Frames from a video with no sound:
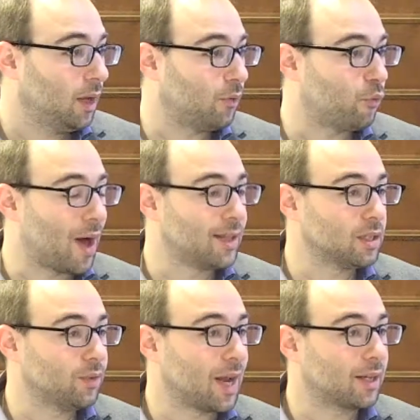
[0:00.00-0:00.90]
In France
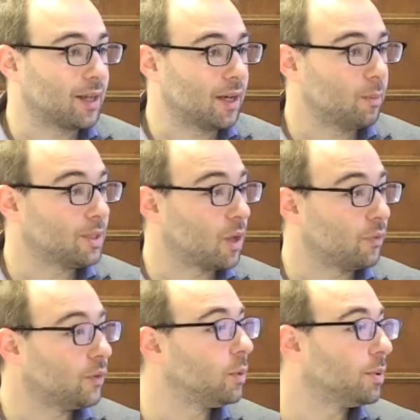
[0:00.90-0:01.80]
and the United Kingdom, it's now
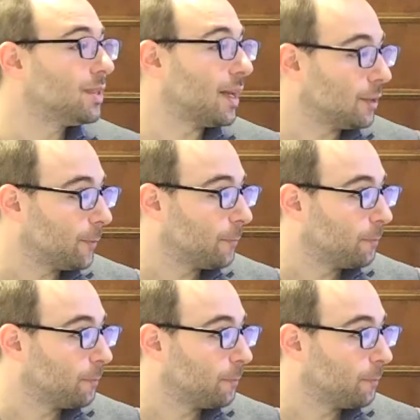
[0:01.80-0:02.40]
50%.